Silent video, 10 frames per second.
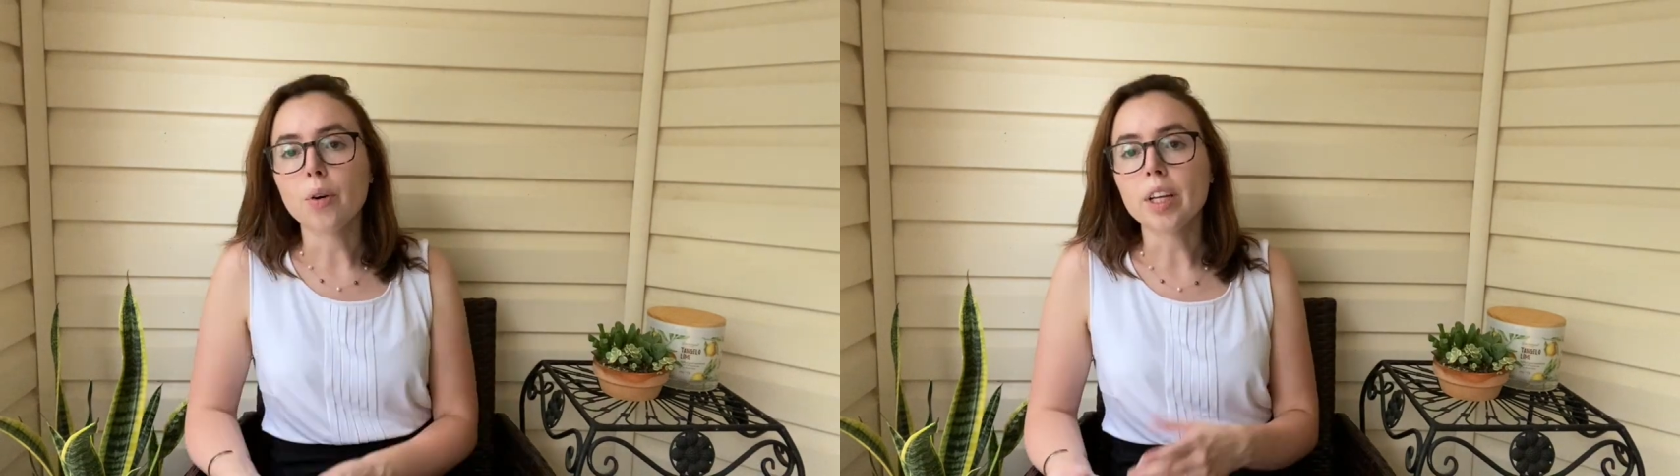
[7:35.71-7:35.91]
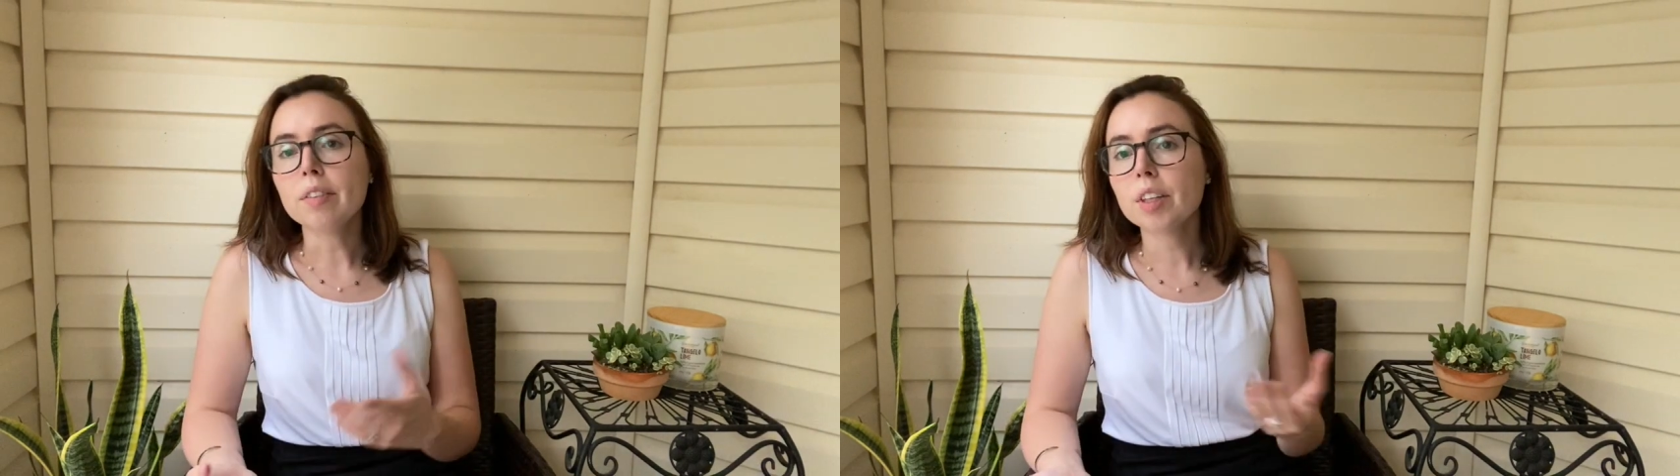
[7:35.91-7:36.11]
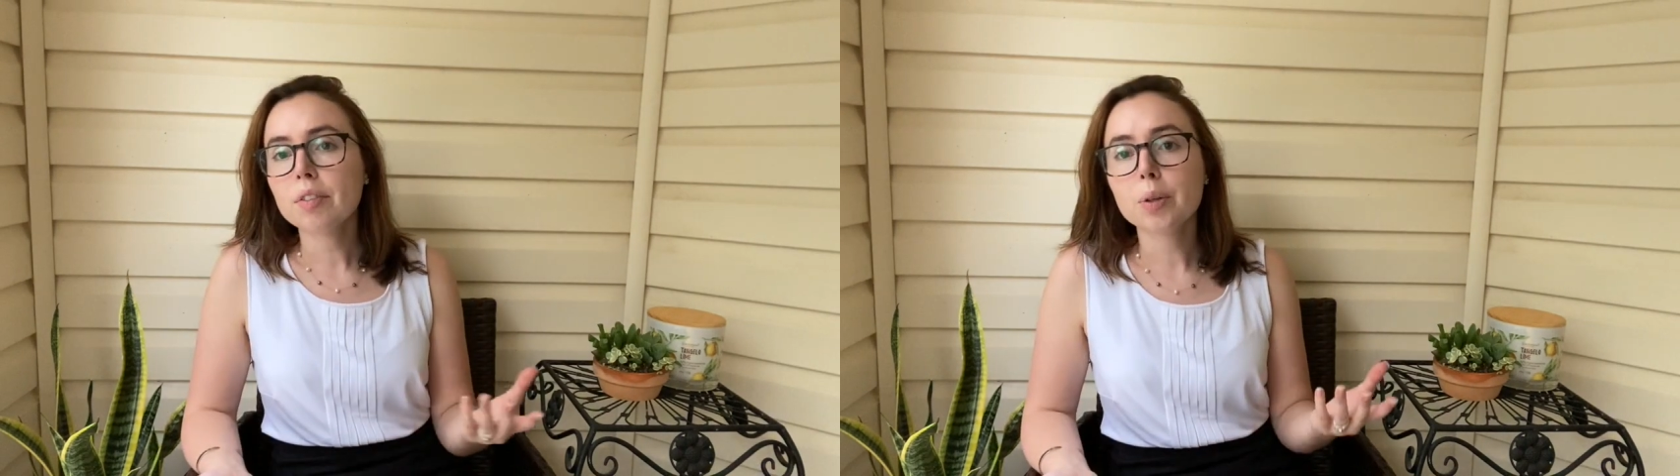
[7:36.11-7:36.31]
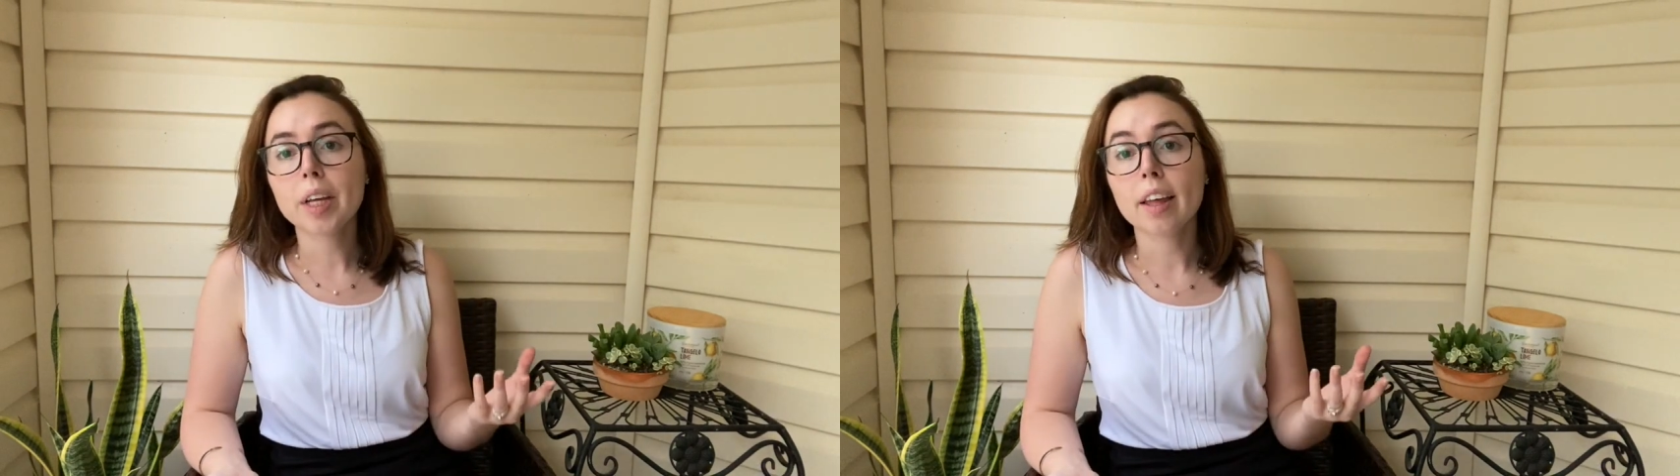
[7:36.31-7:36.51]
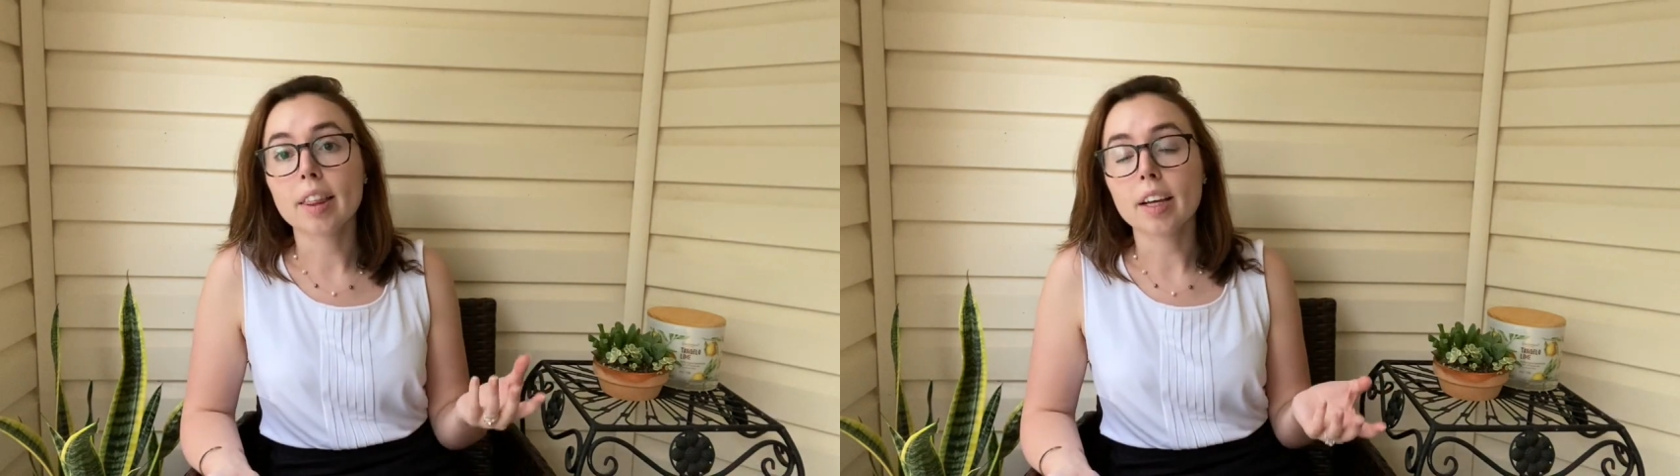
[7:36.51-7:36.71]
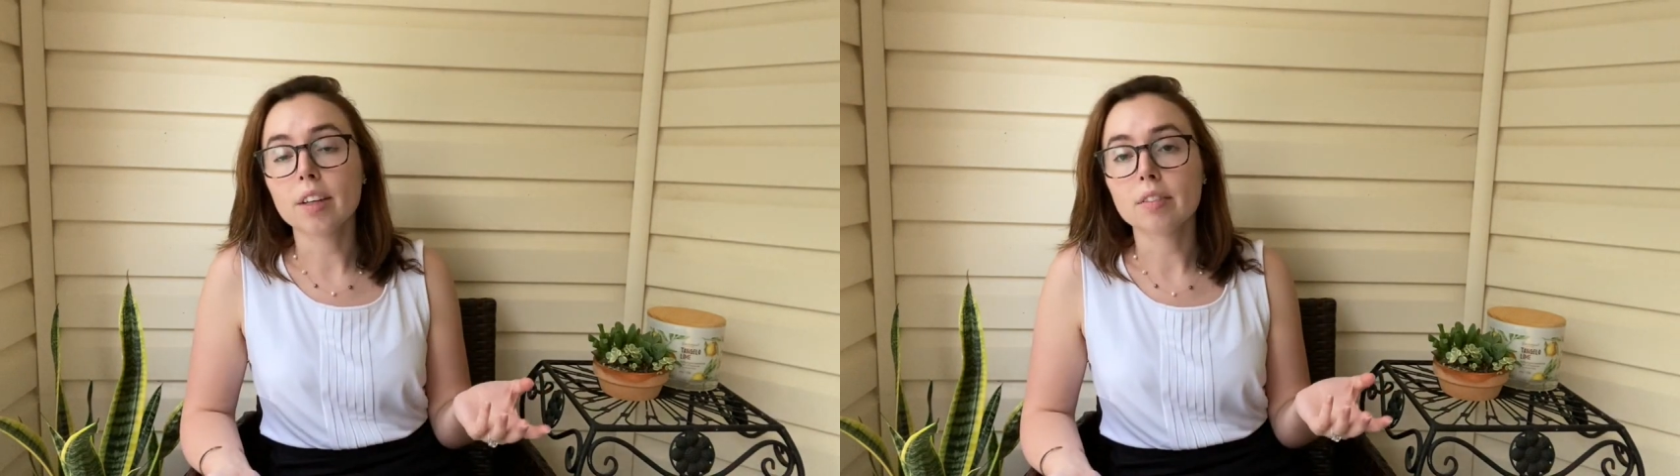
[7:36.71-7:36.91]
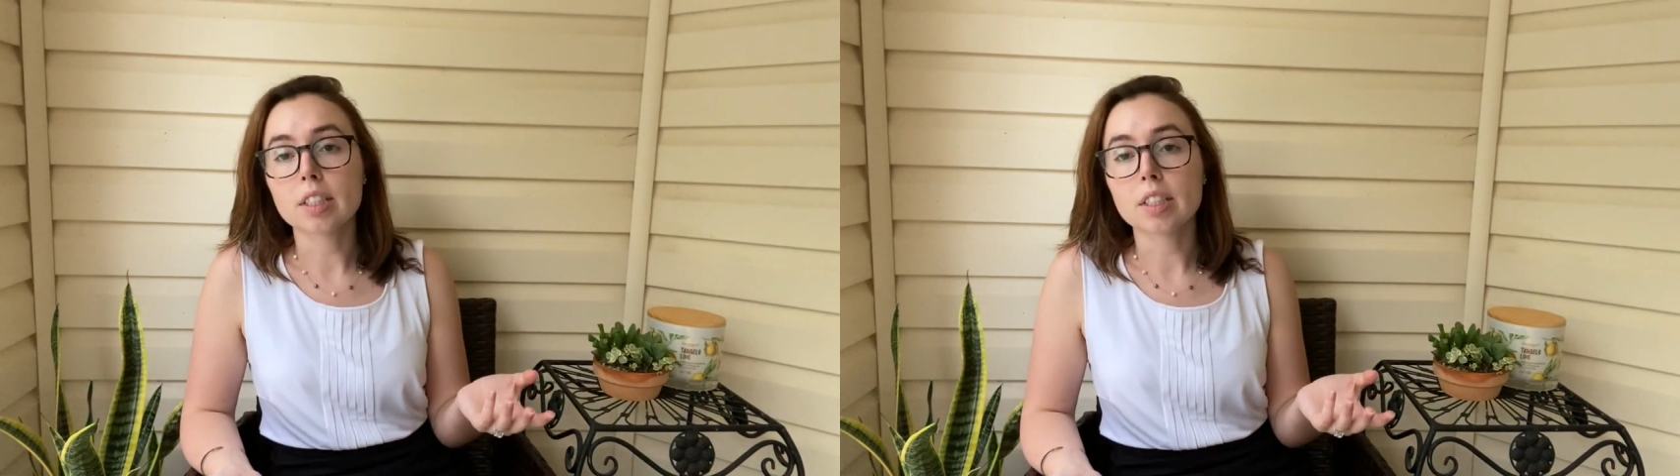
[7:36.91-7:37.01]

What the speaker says: So even if you can't think of a